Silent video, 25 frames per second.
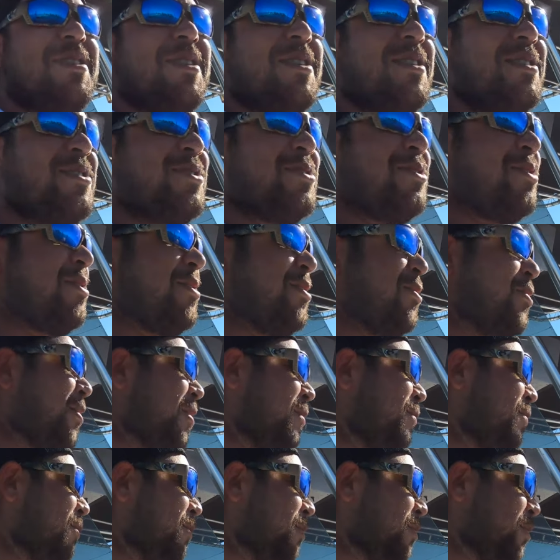day started
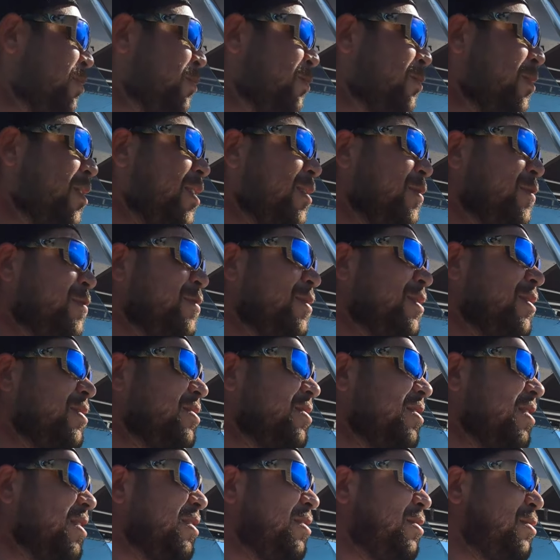off a little rough.
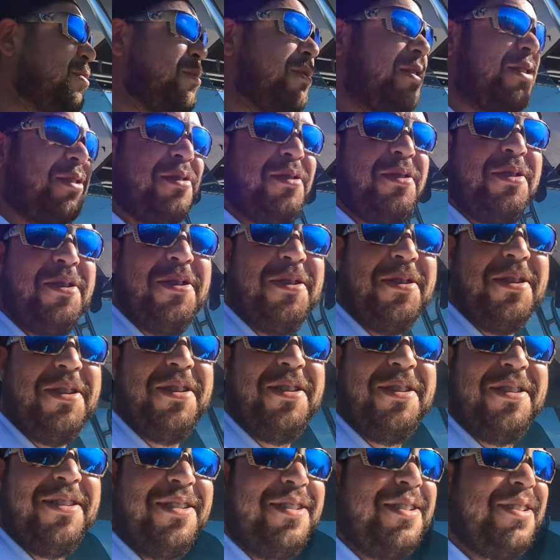It's like
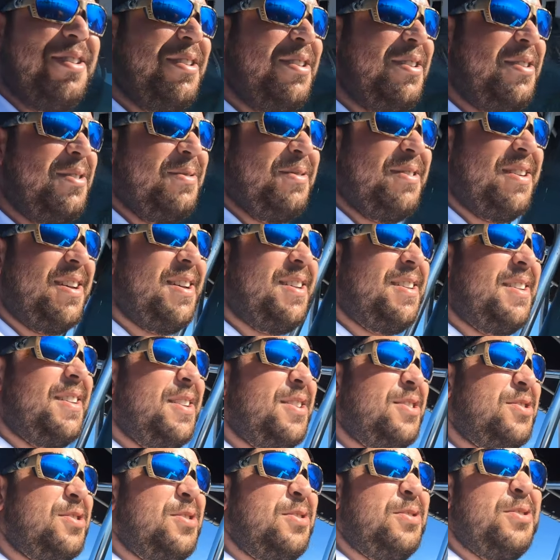3.30. We had
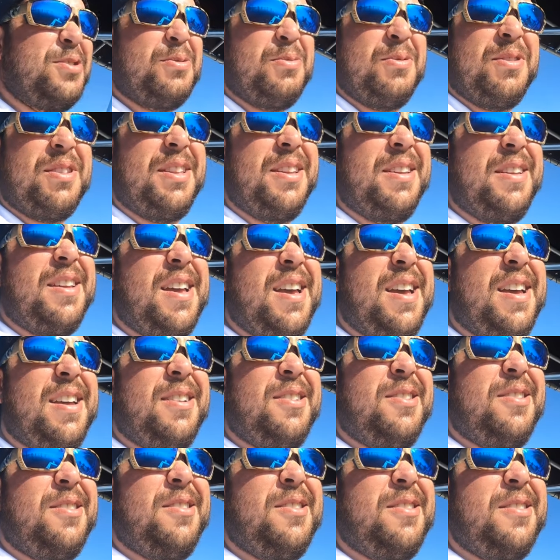issues with the
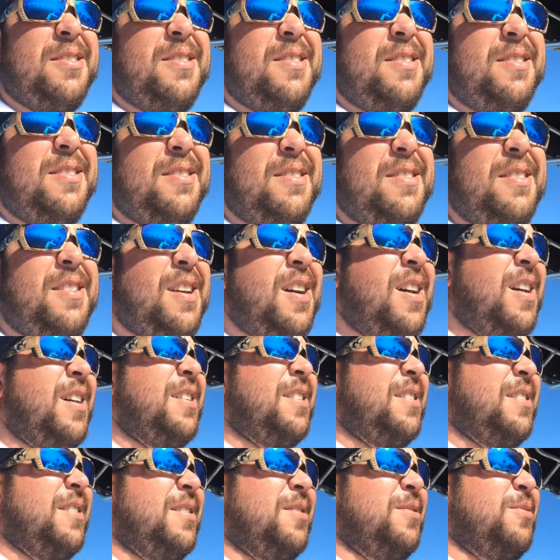anchor
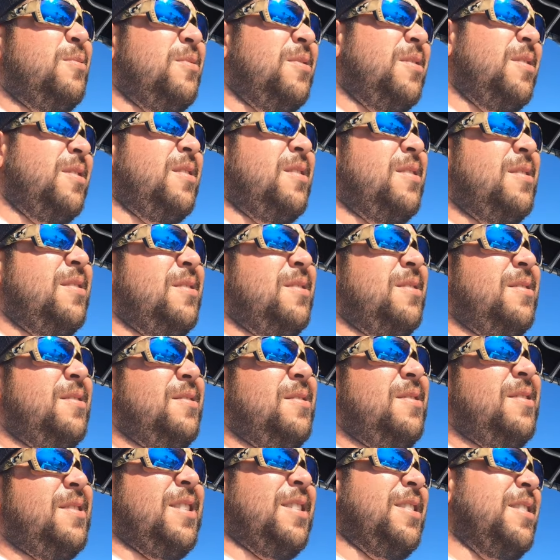knot,
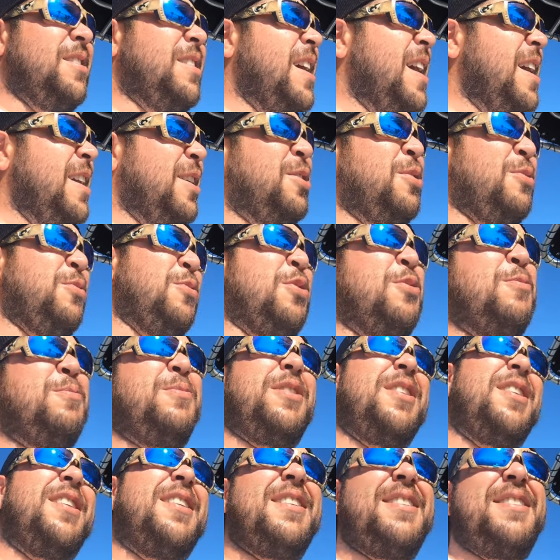the anchor
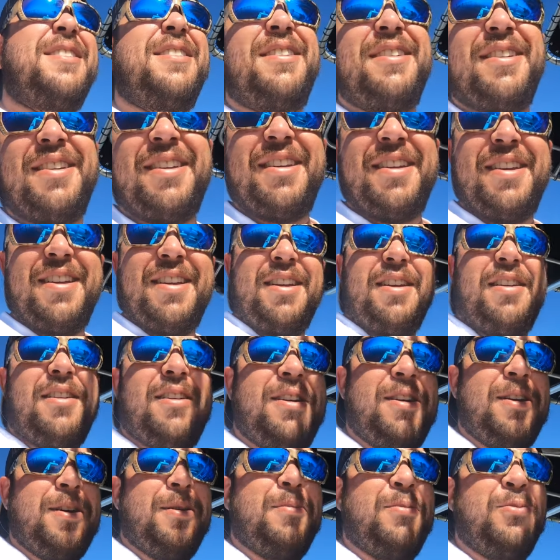rope knot
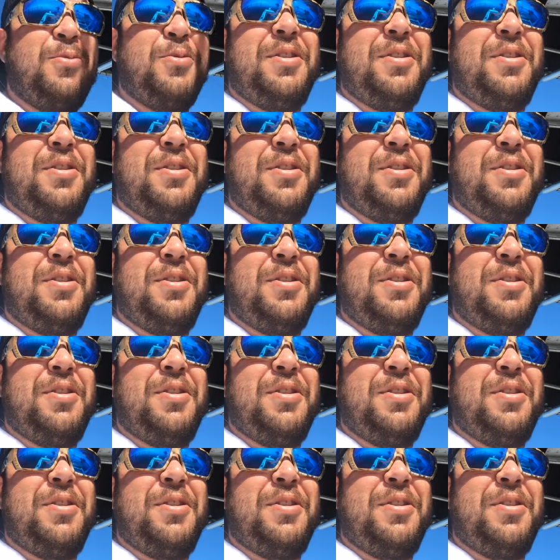um,